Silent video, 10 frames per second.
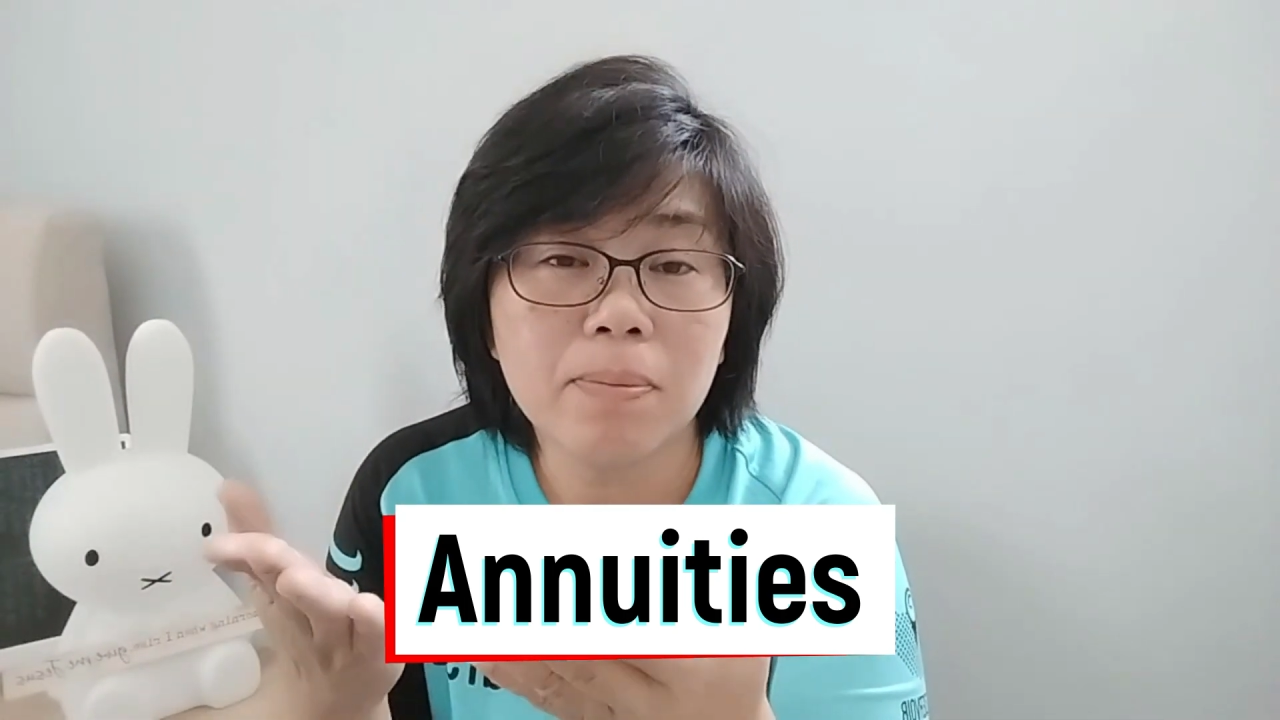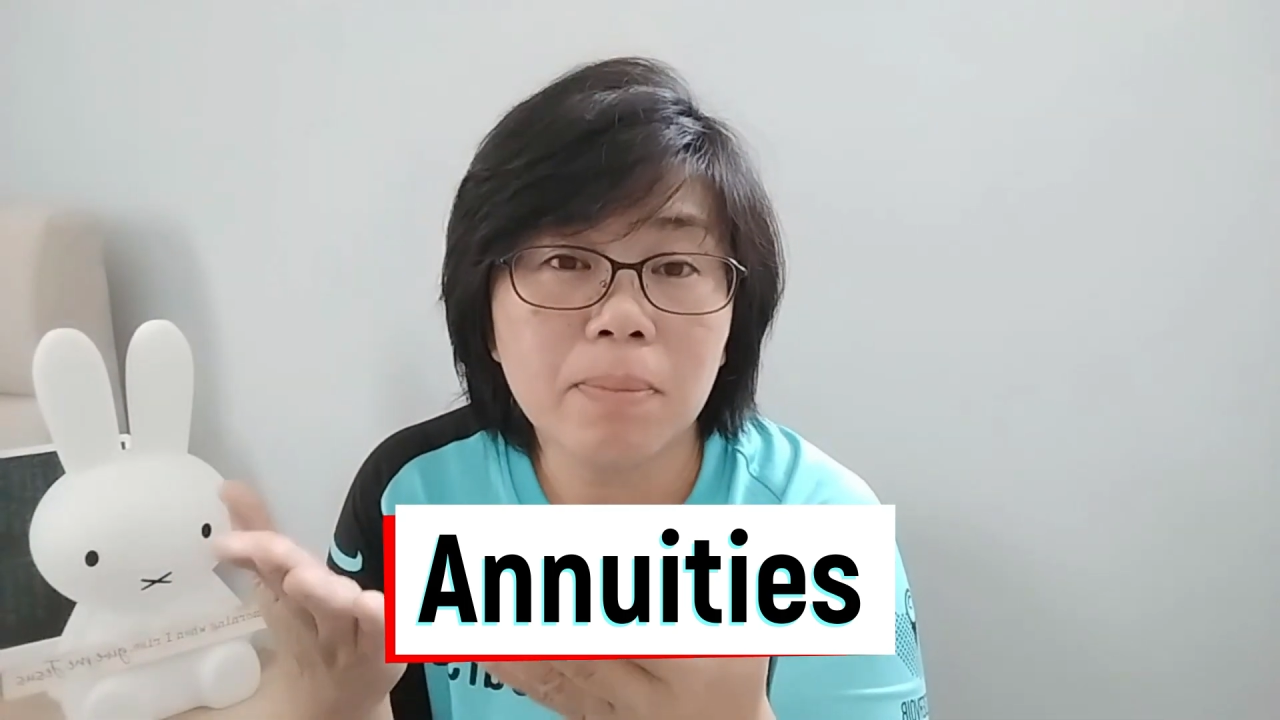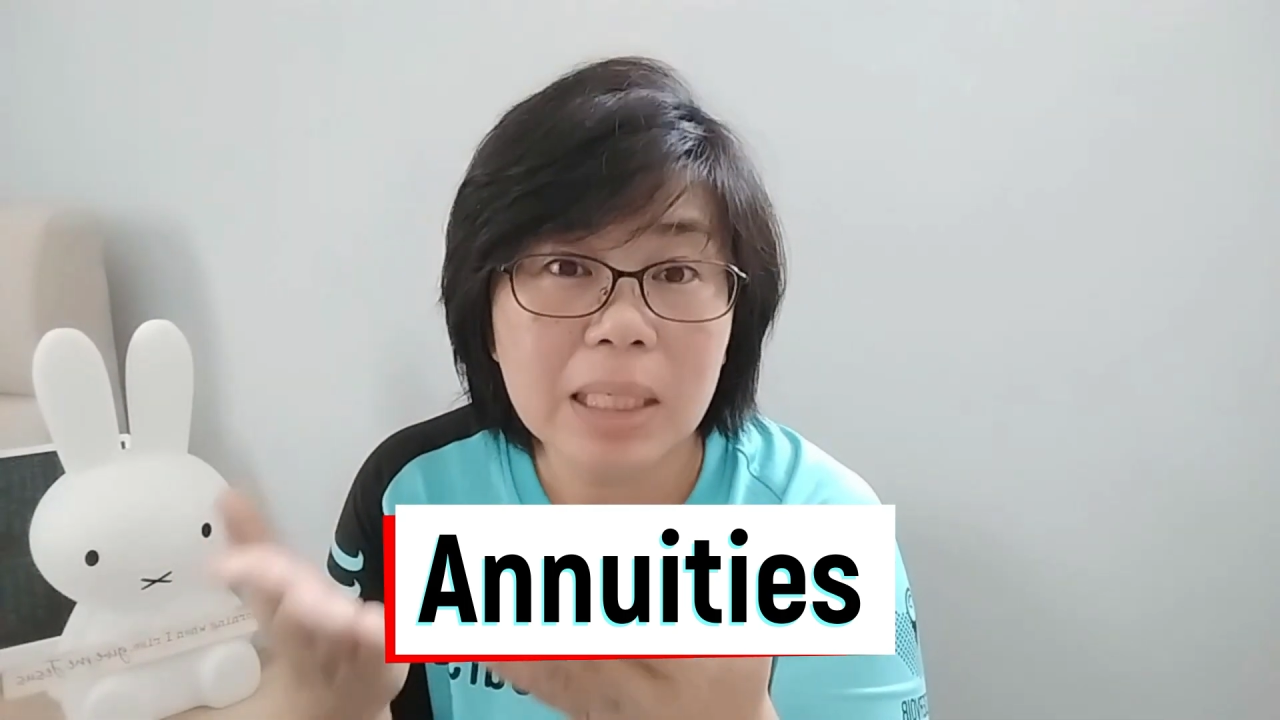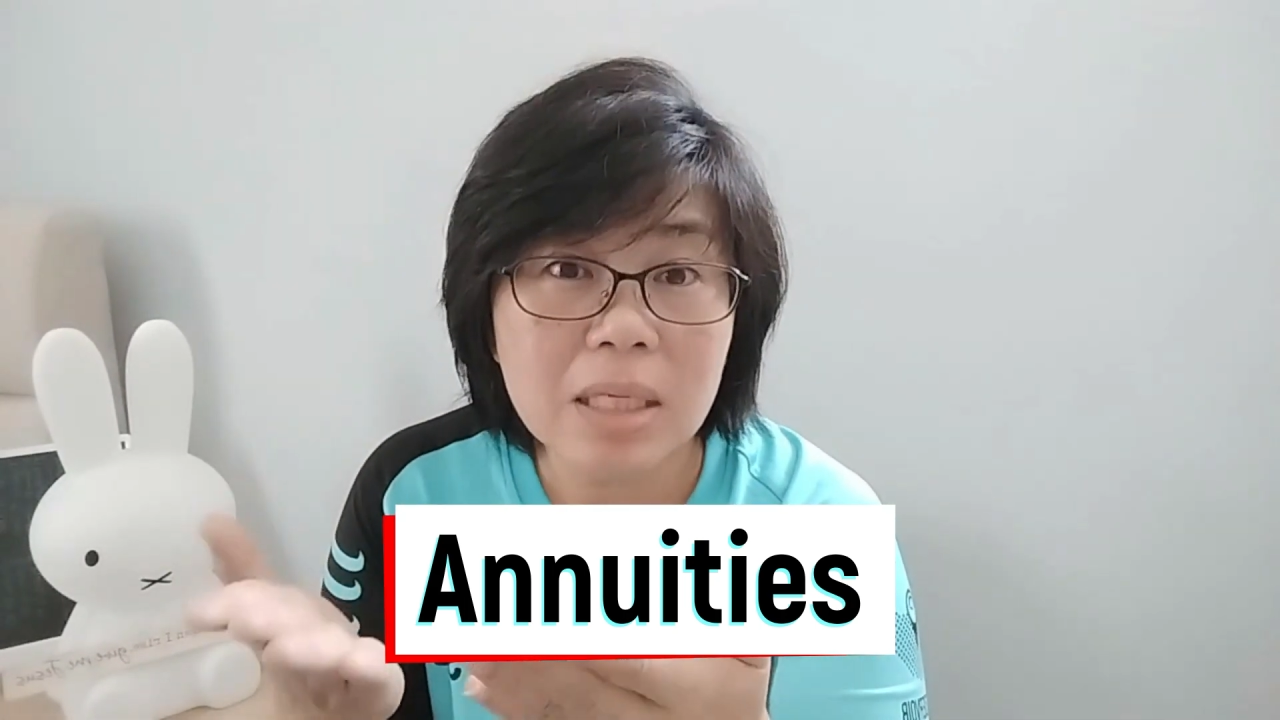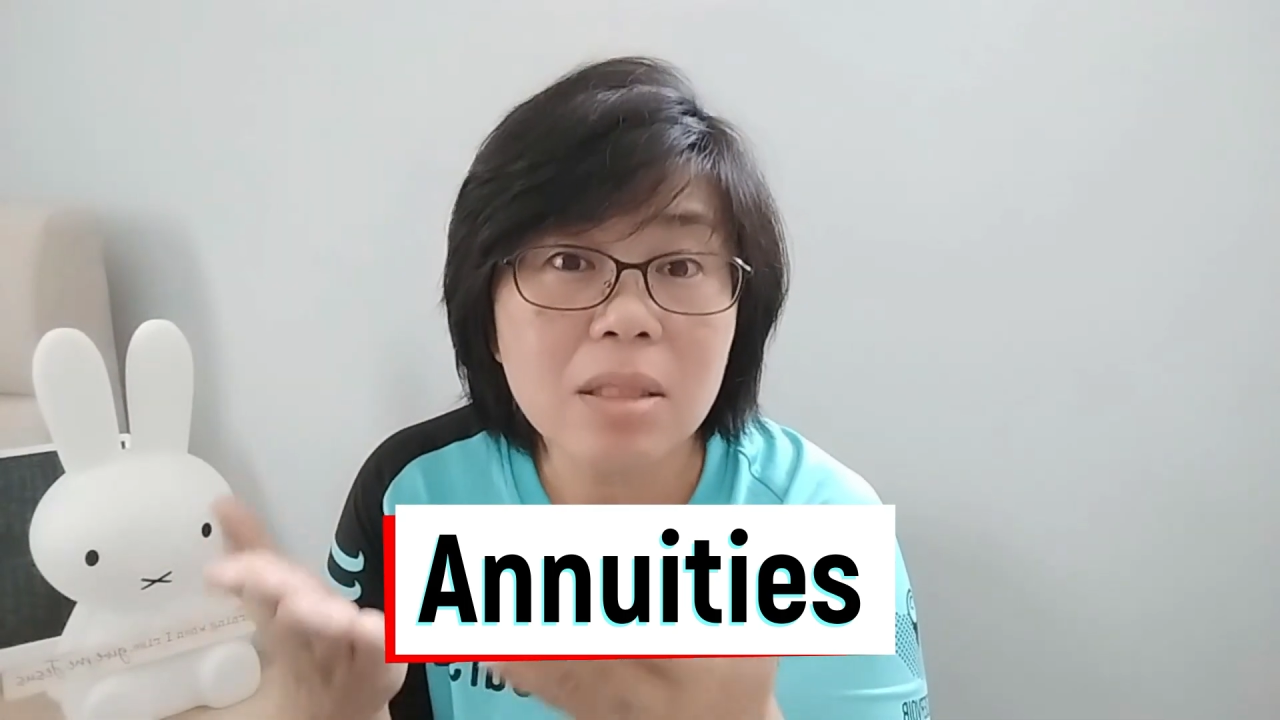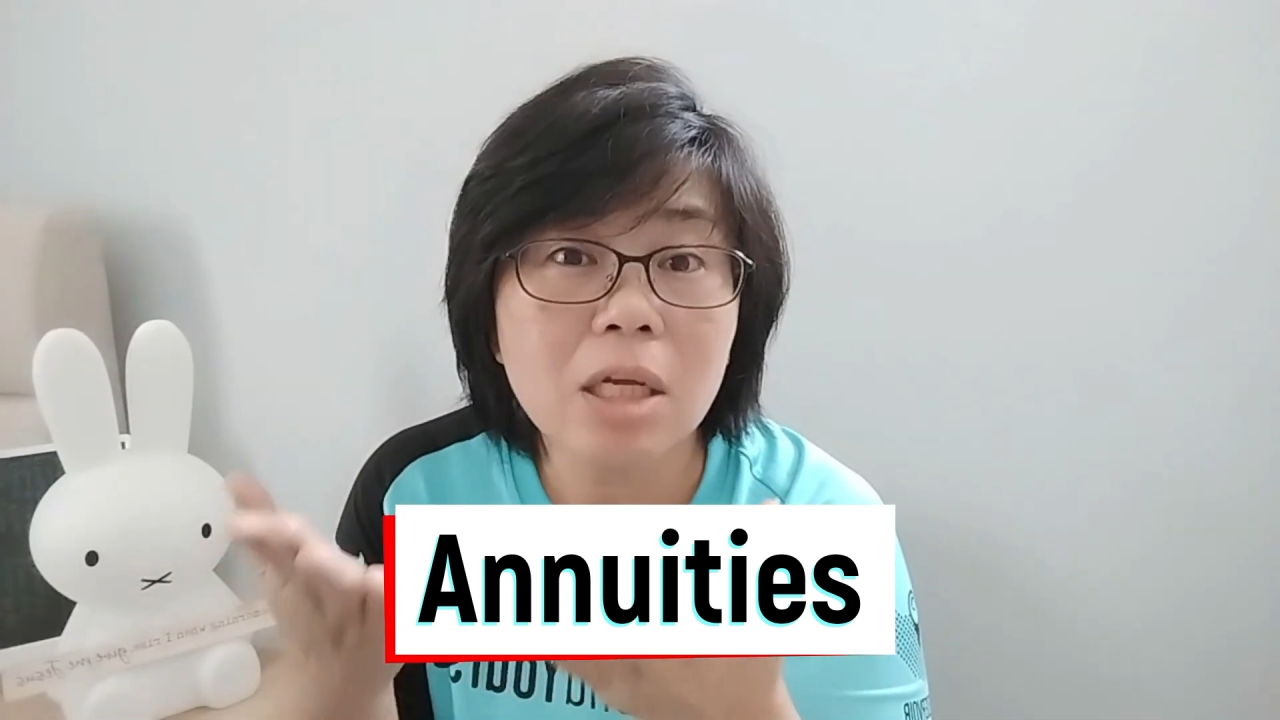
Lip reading: monies